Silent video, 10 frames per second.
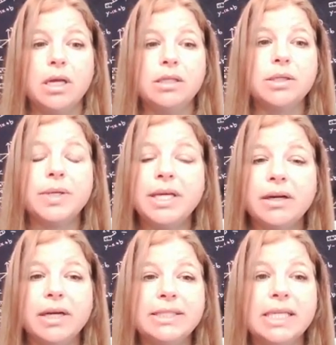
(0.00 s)
So
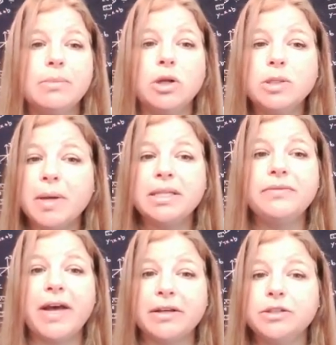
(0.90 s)
here it says multiply the
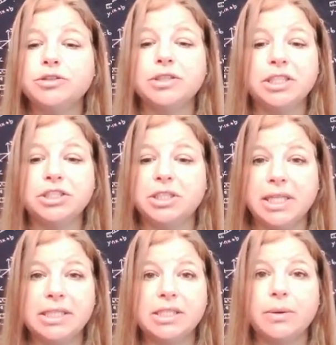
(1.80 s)
values
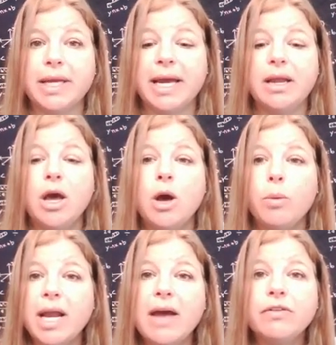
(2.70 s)
traditionally. So again,
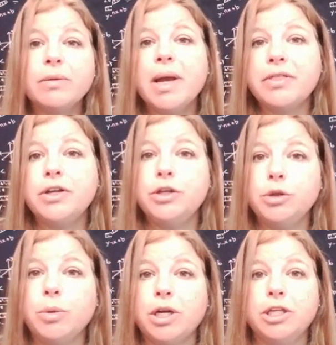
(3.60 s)
whatever method
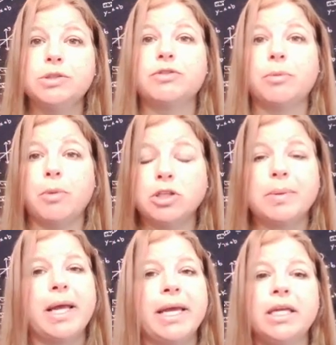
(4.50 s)
you want to use for
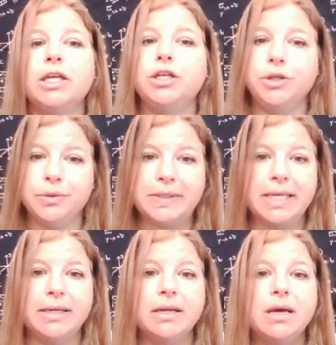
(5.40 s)
multiplying, use
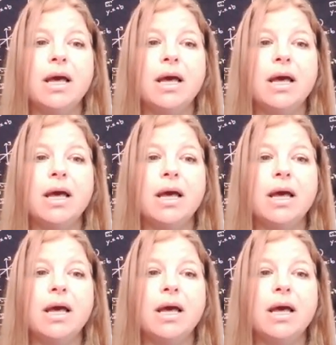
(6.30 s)
it.